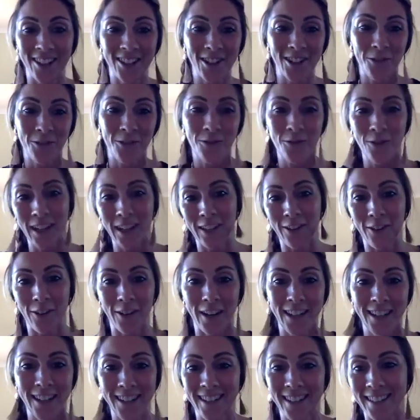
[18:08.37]
I should really look
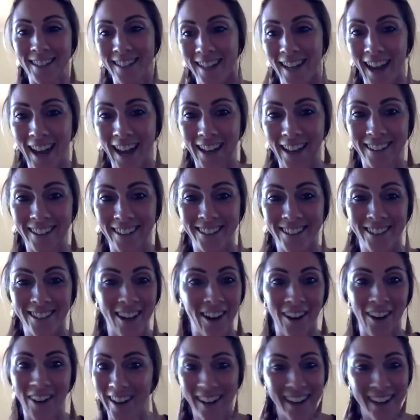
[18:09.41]
into this again. And
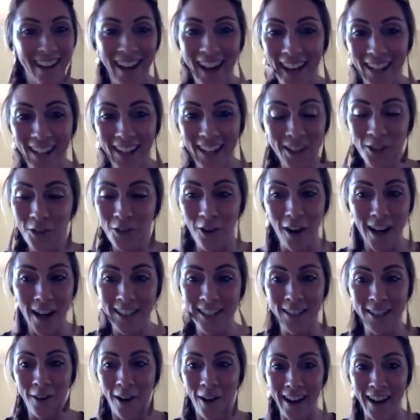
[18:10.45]
so it's
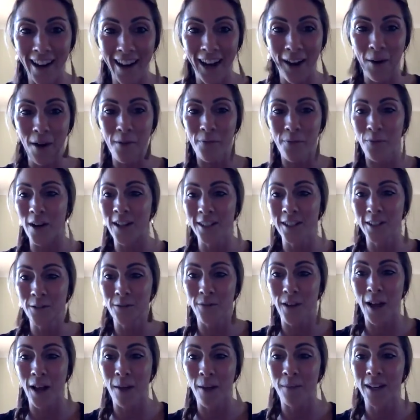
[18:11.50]
crazy, right? How our friends and
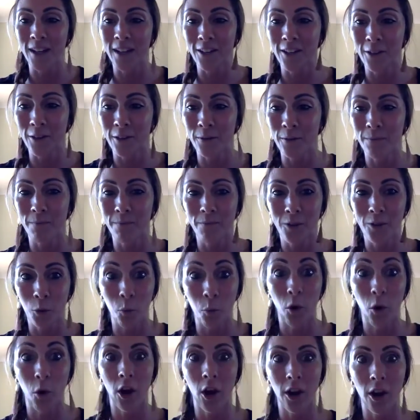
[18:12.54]
family are the
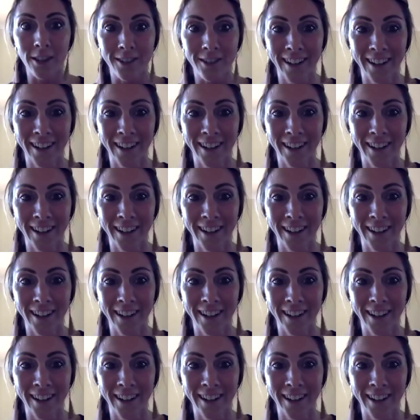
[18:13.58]
worst.